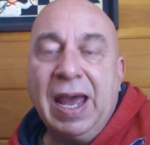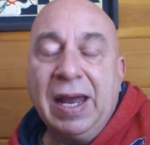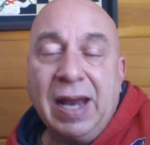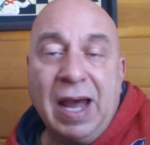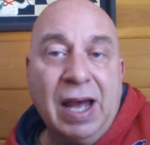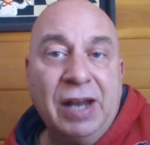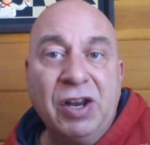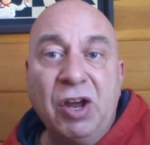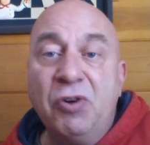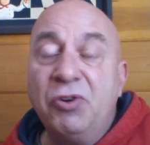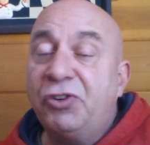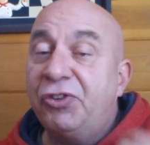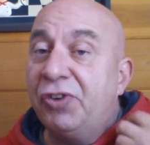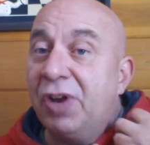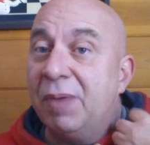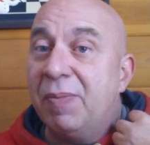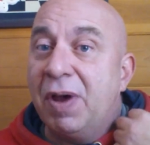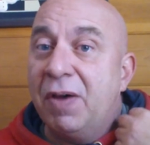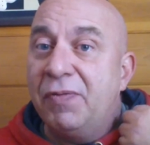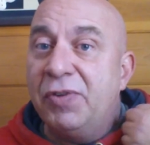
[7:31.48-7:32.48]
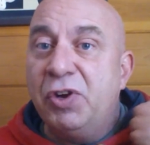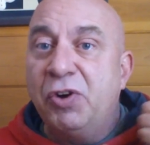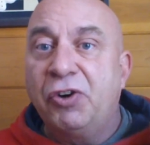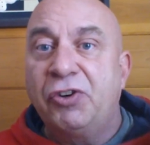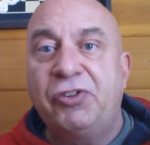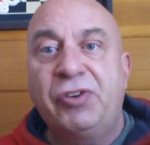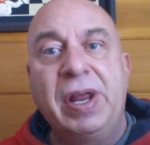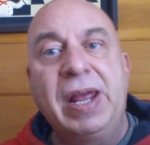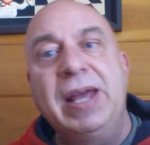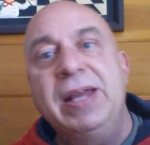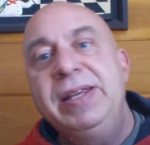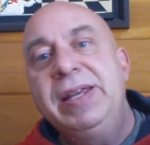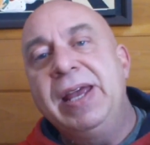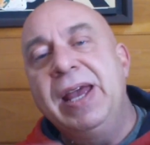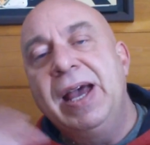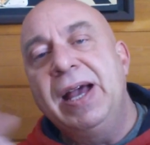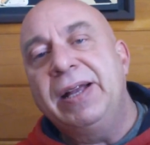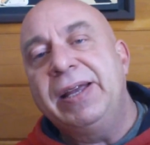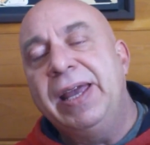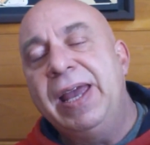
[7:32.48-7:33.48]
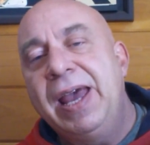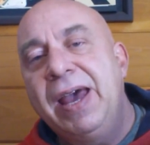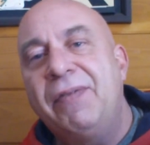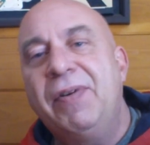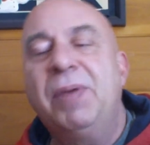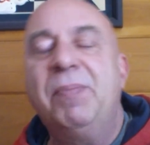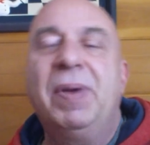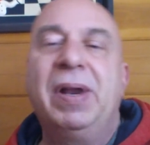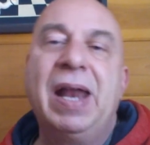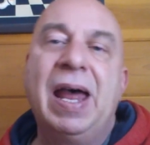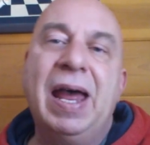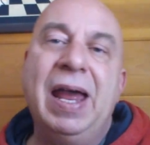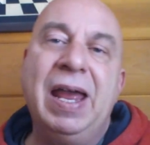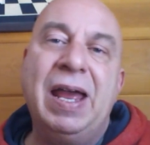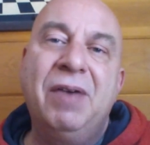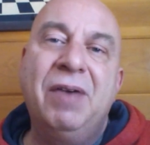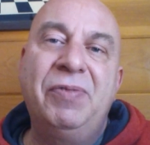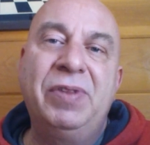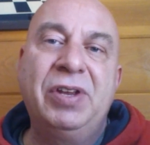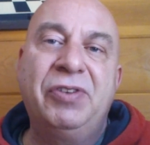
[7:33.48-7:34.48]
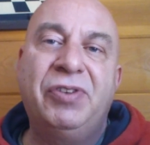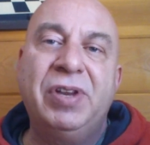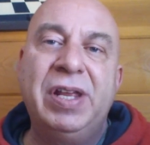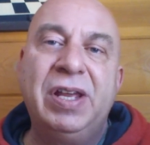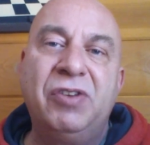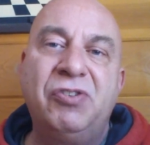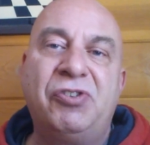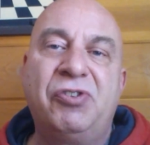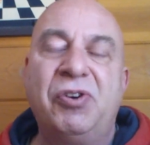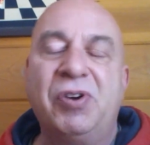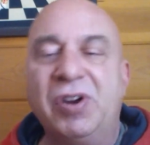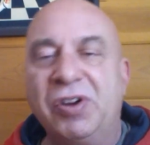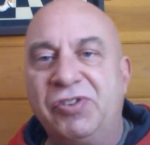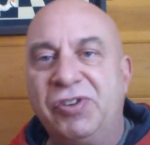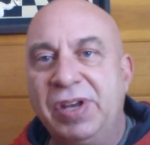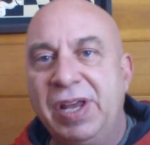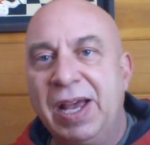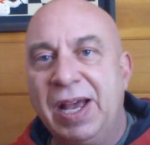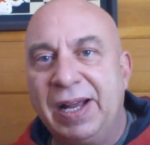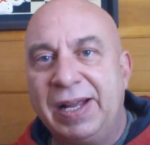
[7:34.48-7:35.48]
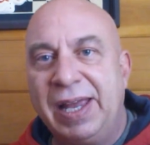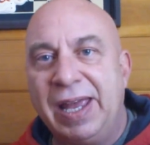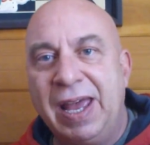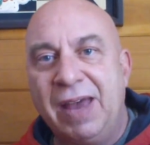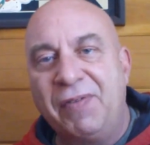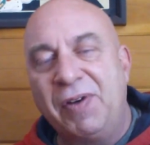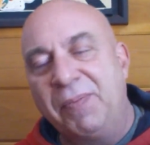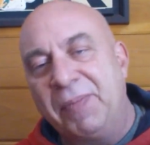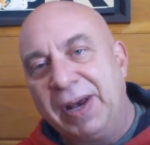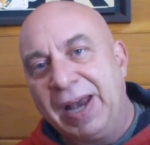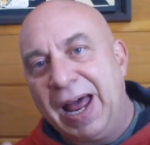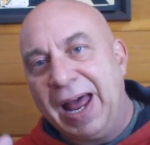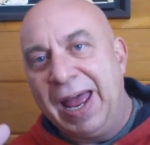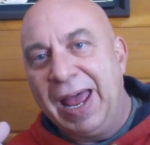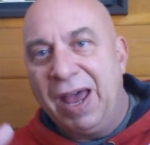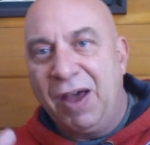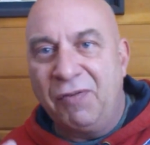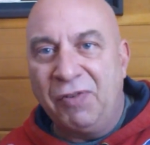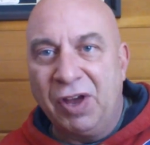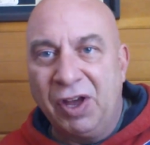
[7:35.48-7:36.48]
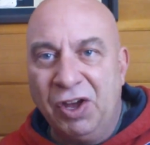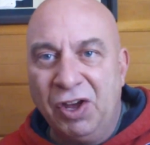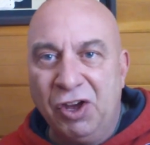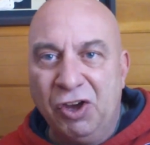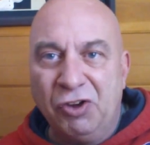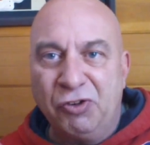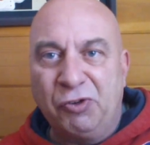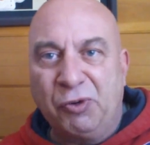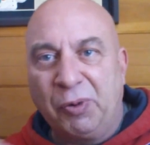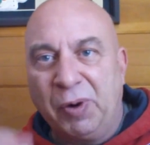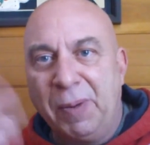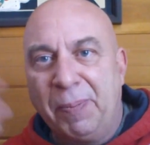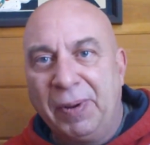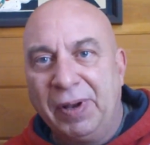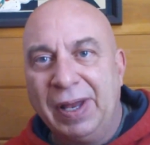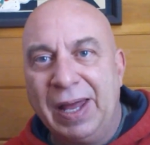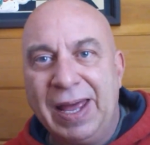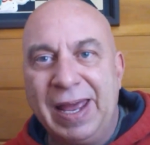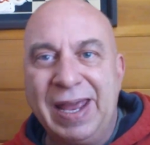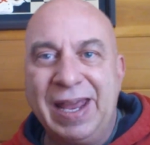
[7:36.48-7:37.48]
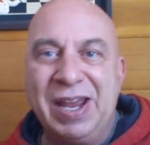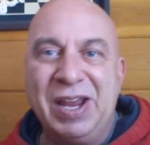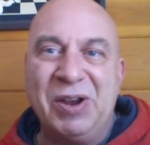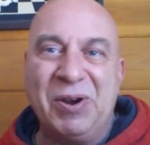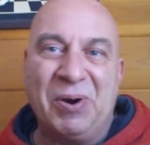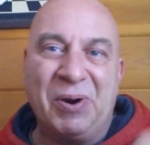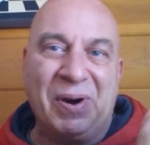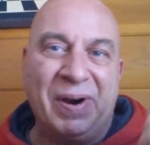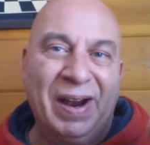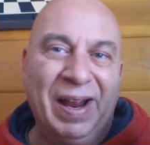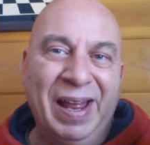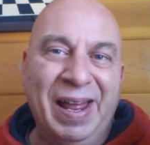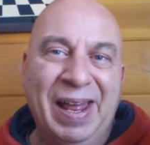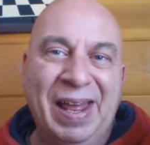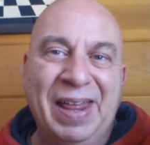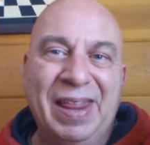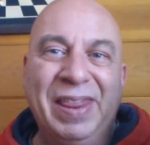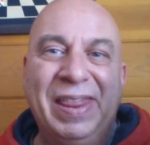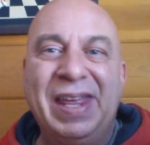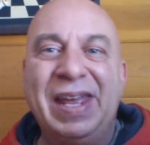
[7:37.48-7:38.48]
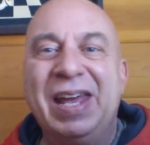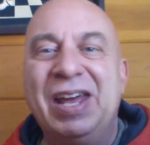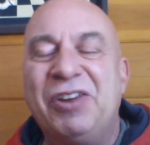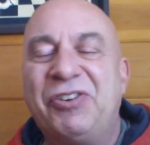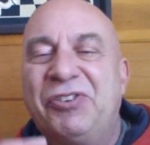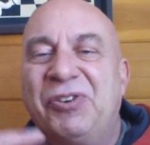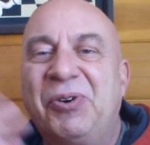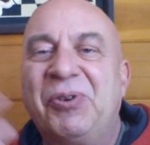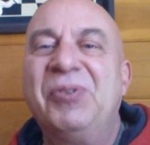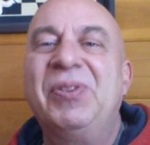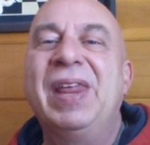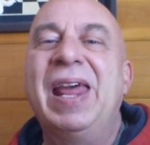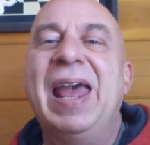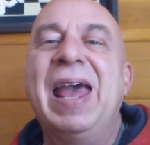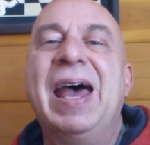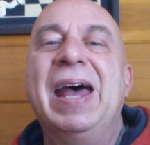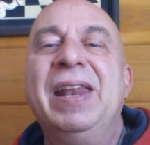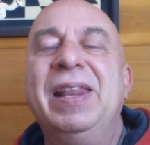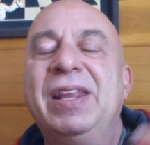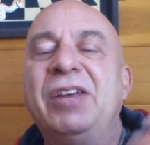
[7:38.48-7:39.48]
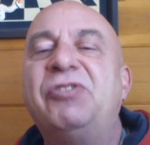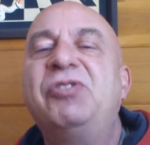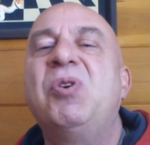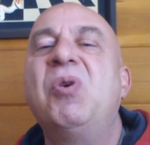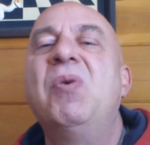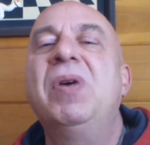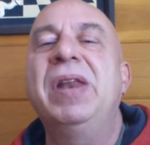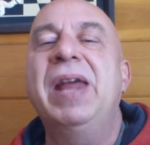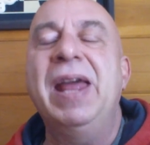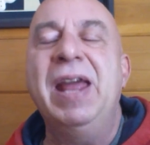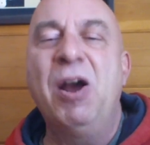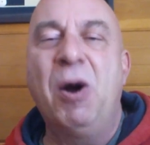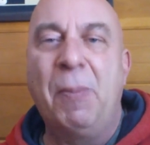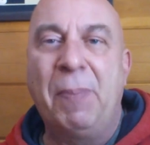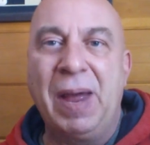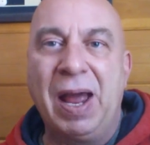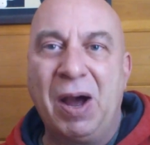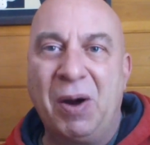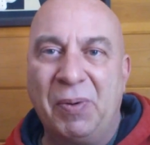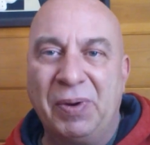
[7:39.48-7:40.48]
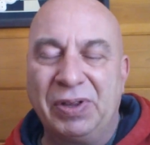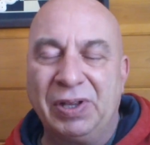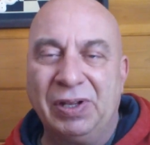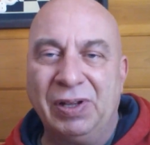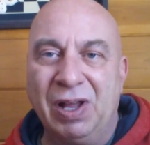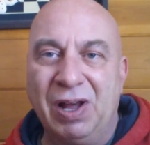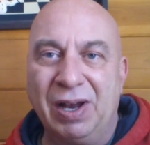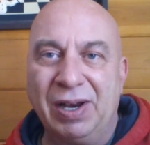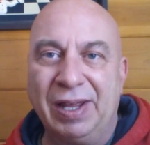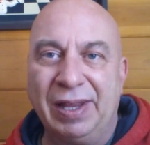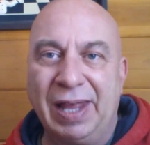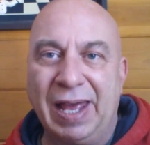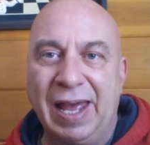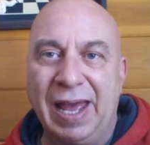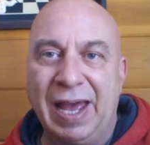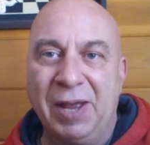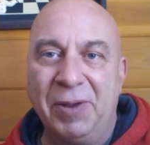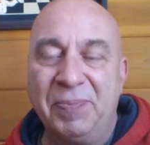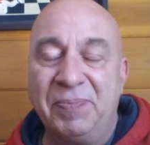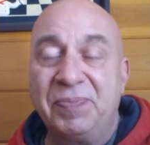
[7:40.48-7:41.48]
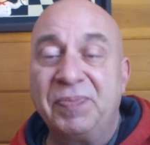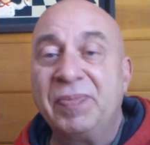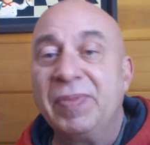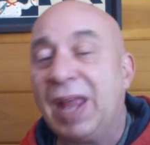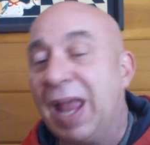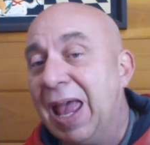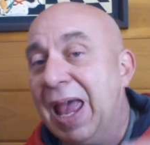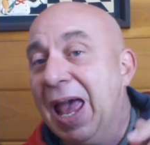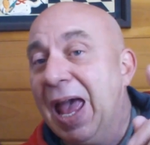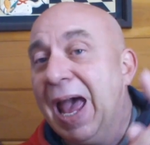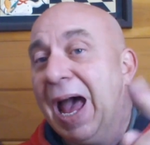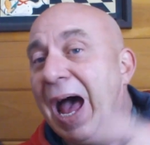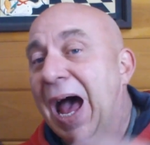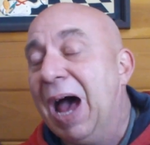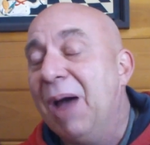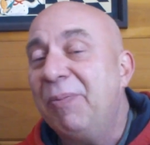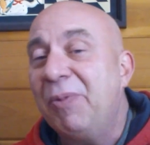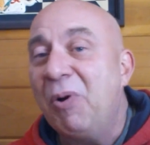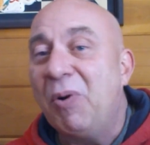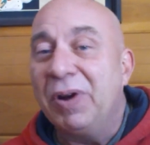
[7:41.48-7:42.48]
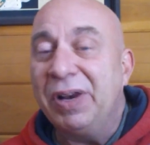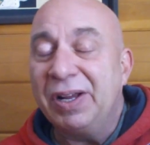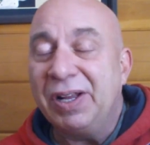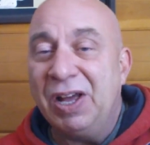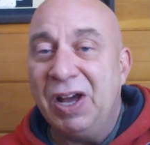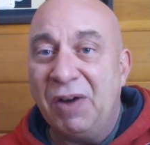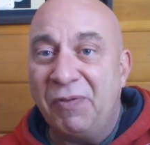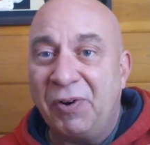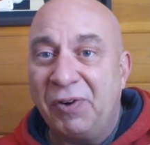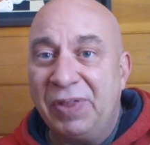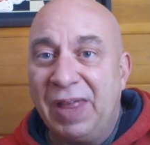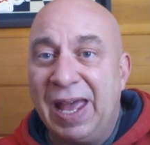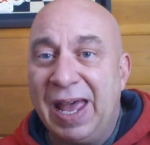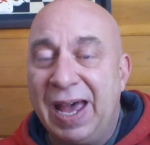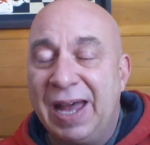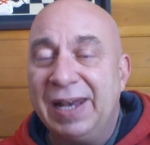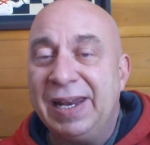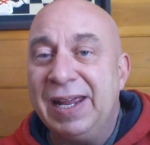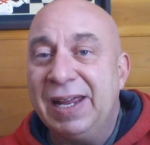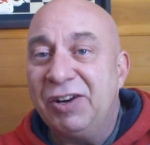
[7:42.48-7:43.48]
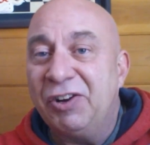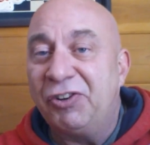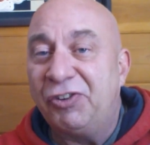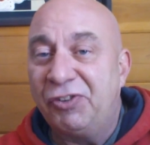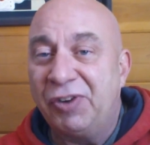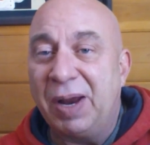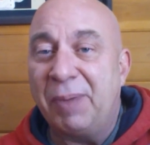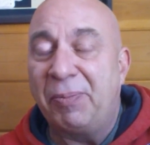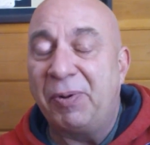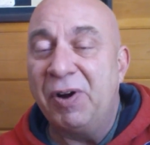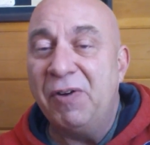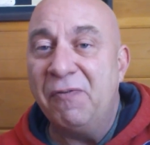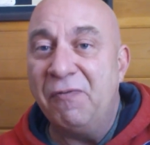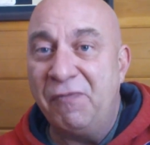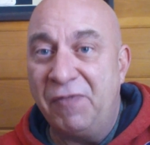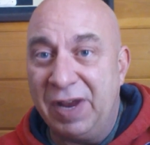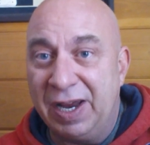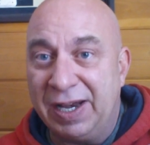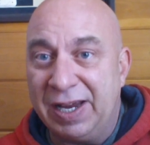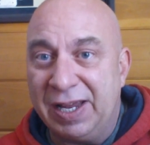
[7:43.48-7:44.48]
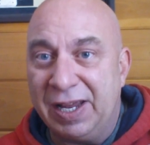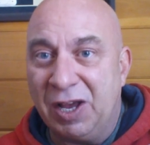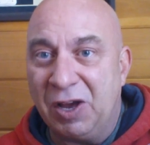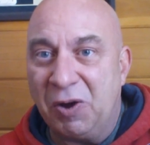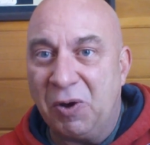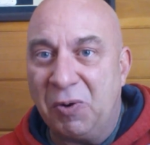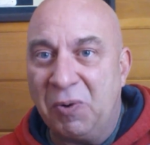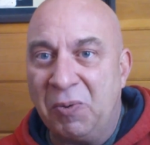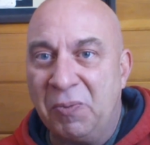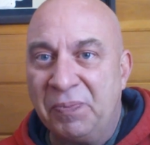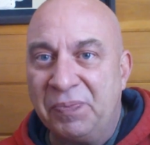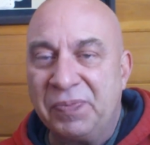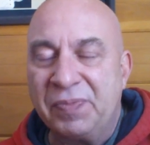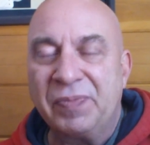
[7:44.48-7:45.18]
And I know some of you are saying, yeah, Kevin, but I have this insurance. Yeah, Kevin, but I have AAA or this or that that's going to help out with a lot of that. I'm going to cover that in a separate video,